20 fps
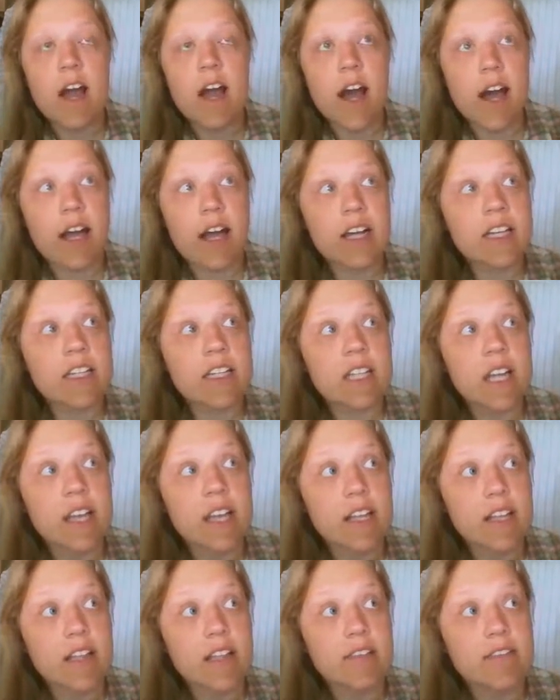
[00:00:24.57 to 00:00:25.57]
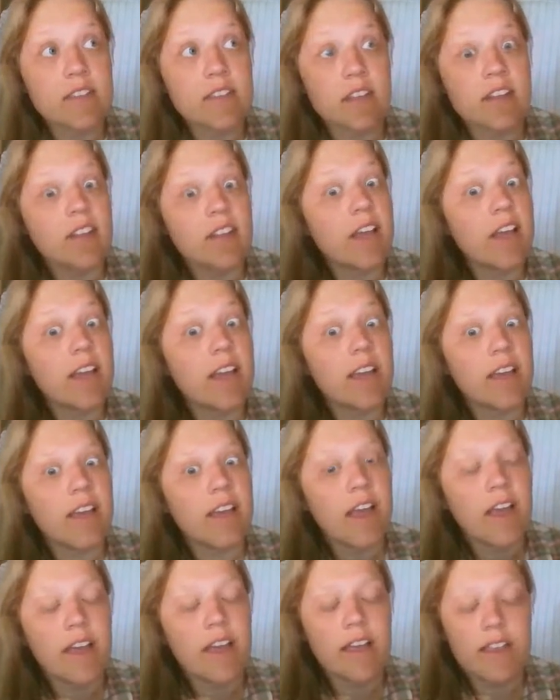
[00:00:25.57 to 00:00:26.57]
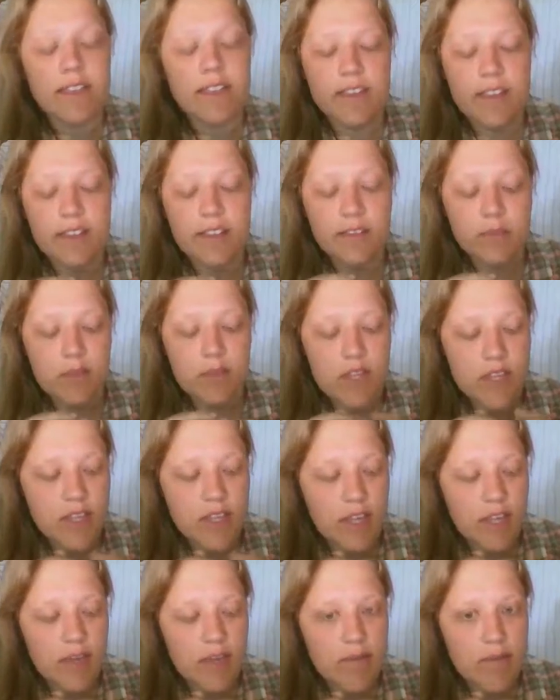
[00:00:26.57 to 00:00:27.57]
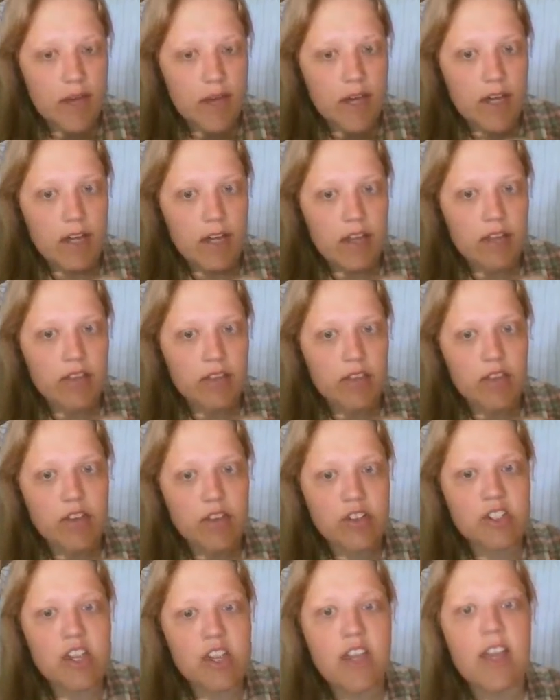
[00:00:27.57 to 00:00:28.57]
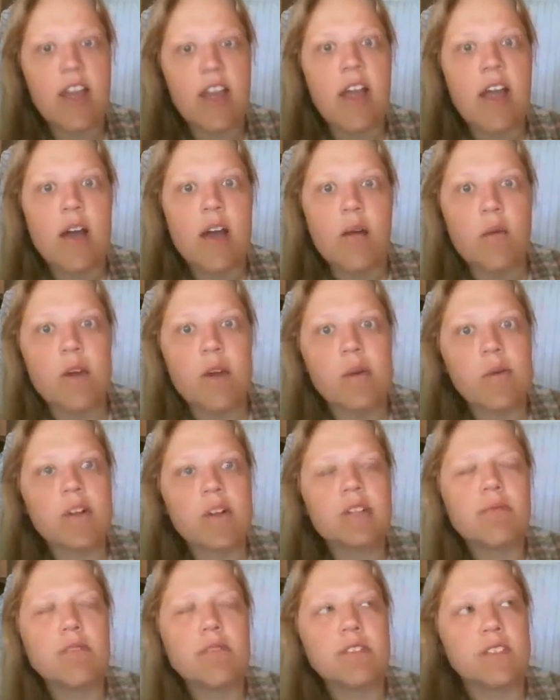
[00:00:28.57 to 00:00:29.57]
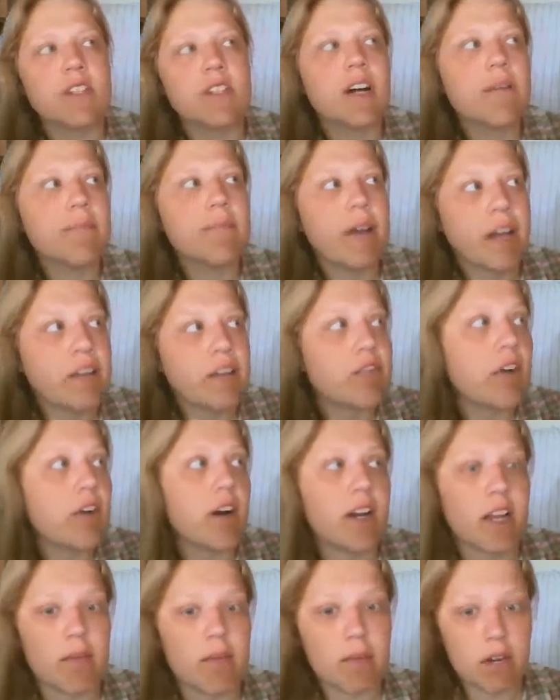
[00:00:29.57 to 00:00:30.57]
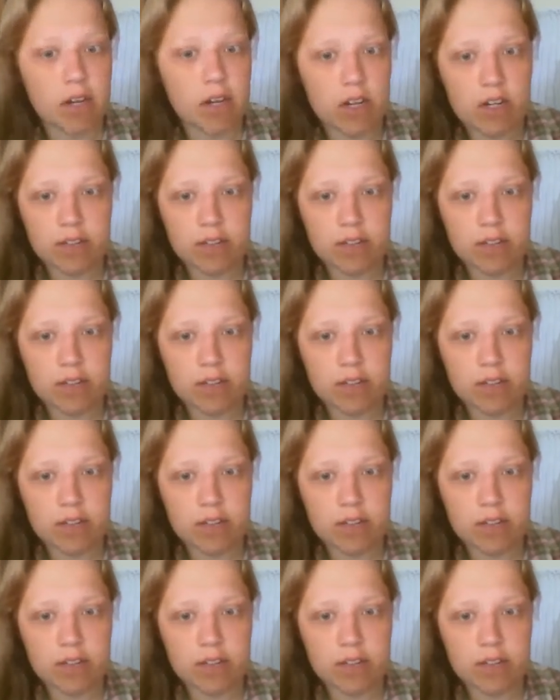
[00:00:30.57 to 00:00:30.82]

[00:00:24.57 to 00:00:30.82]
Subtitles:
I left Sunday and then we came back Thursday. We were supposed to come back Friday, but